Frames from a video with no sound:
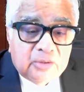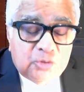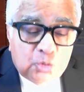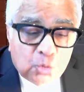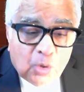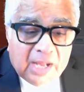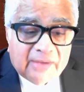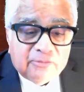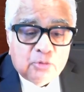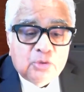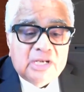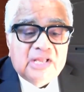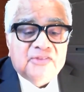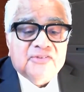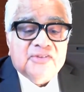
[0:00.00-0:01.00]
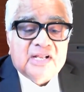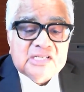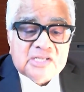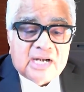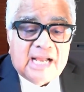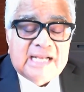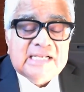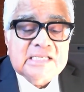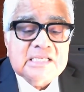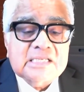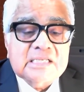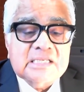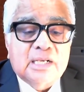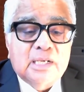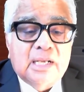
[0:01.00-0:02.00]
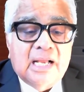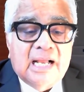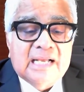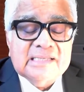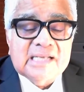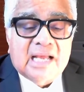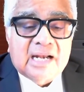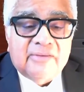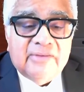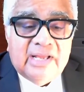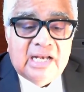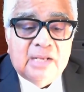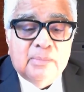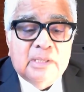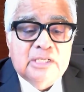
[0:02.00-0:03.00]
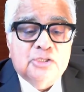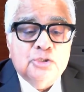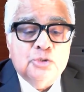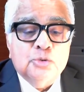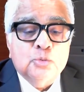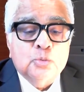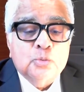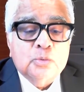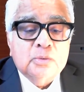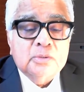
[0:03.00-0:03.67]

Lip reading: You have only such rights as are available to you